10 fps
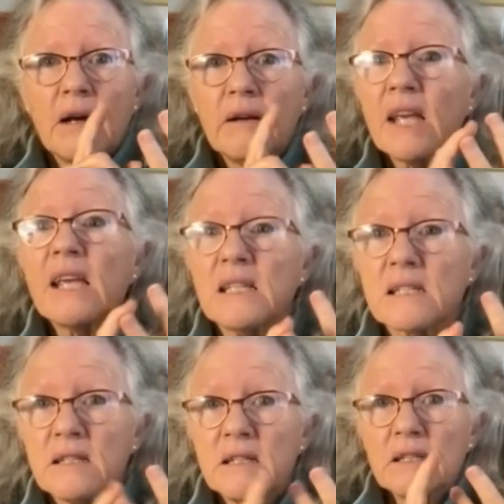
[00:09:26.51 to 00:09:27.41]

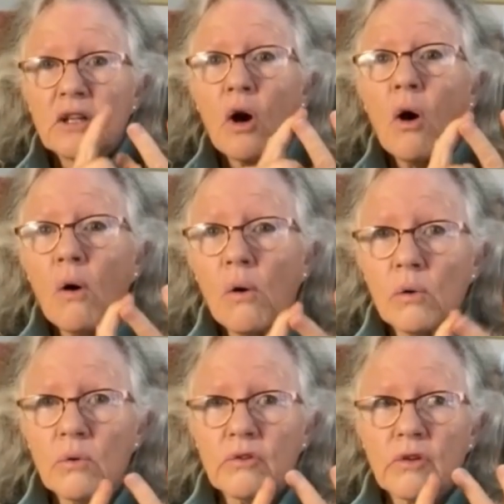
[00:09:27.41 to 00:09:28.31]
heat,
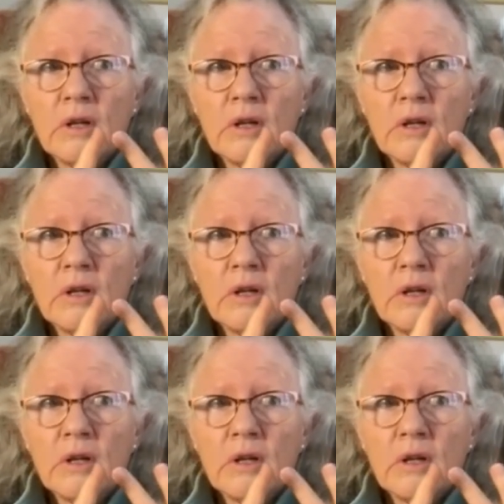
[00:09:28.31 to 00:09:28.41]
cold,